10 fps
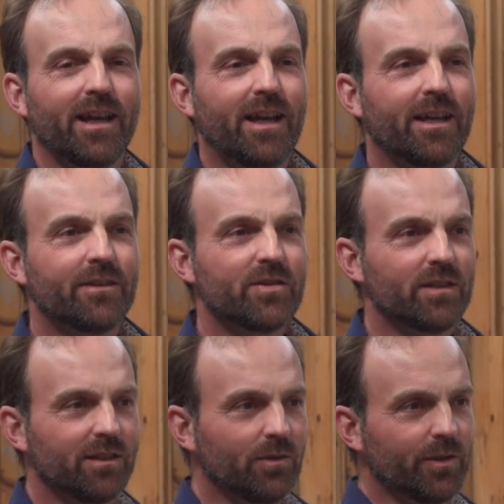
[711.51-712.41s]
And there's
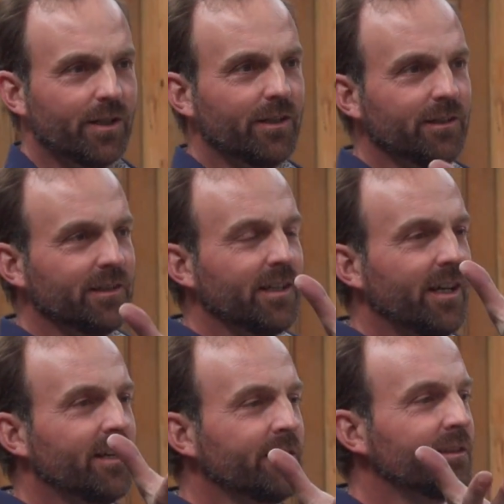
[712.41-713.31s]
a loader,
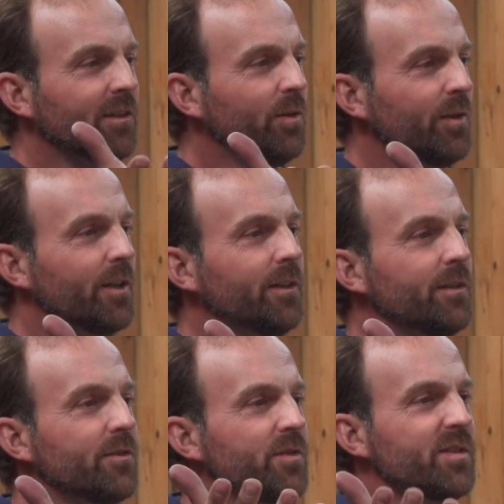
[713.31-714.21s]
and on the
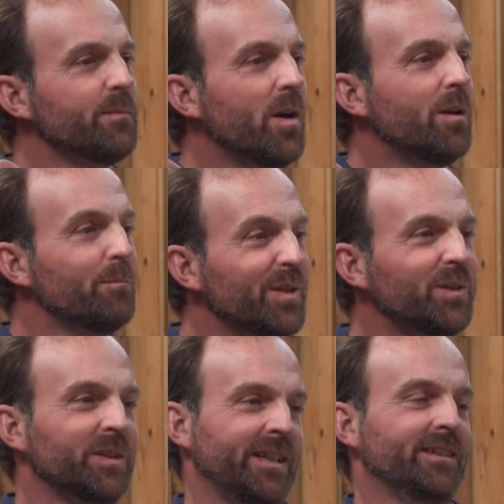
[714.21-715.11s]
loader, there's a small
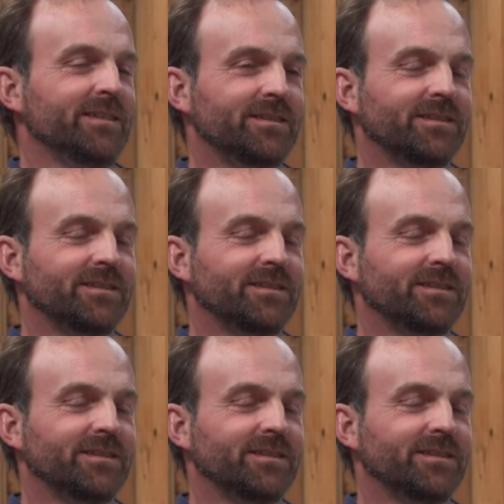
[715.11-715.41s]
building.